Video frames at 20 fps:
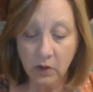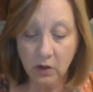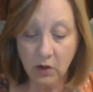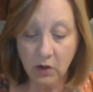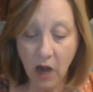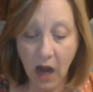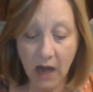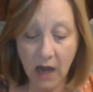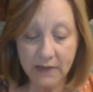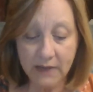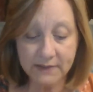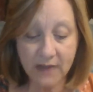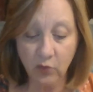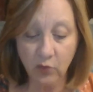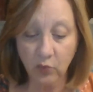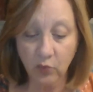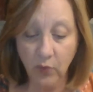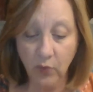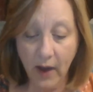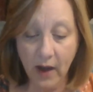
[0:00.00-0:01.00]
Her eyes got
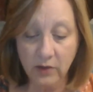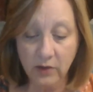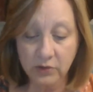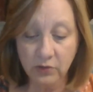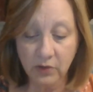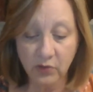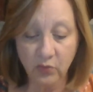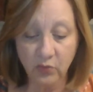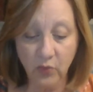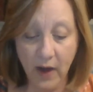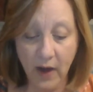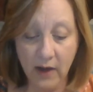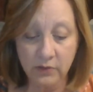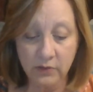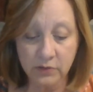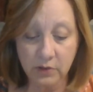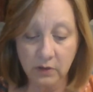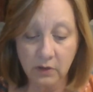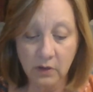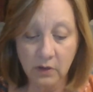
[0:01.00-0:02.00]
rounder and
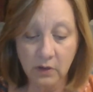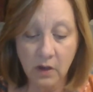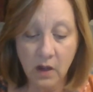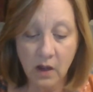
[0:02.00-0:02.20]
rounder.